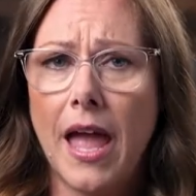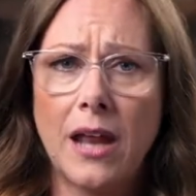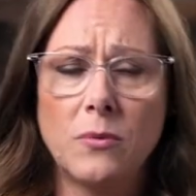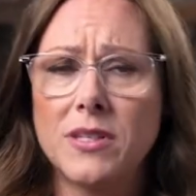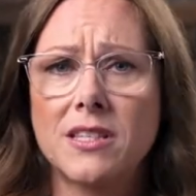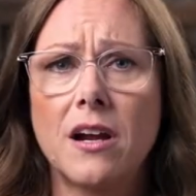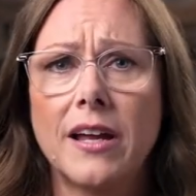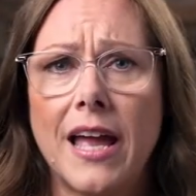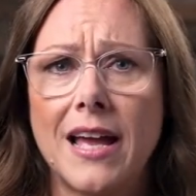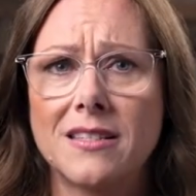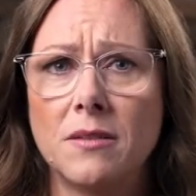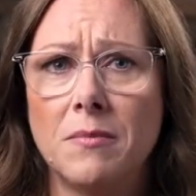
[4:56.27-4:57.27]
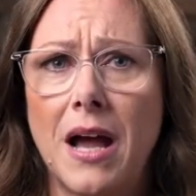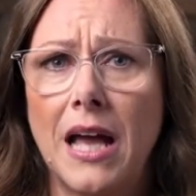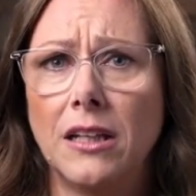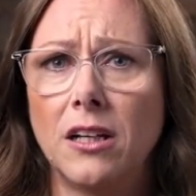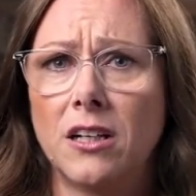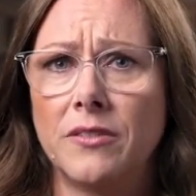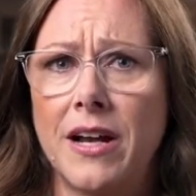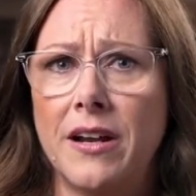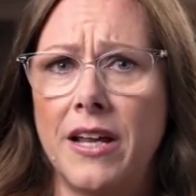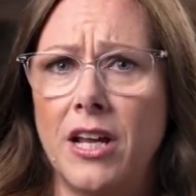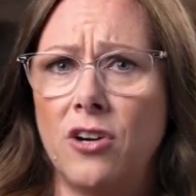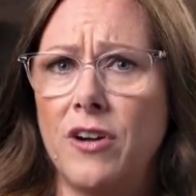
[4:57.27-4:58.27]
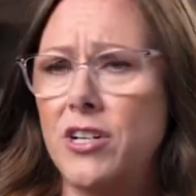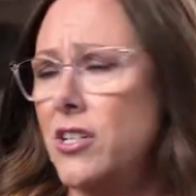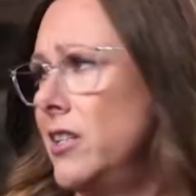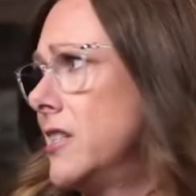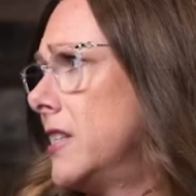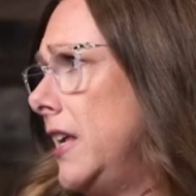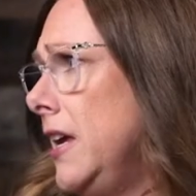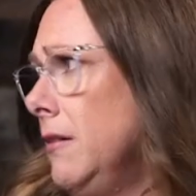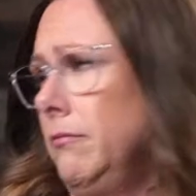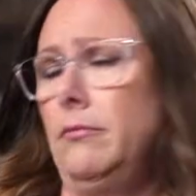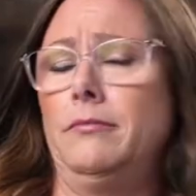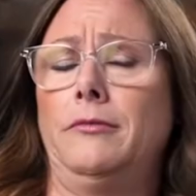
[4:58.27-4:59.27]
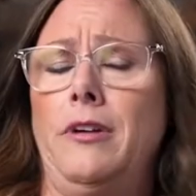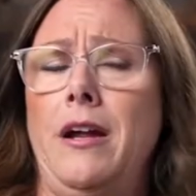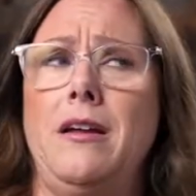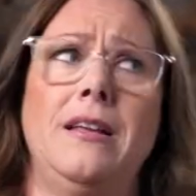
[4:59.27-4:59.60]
And with sarcasm, I look around incredulously, right?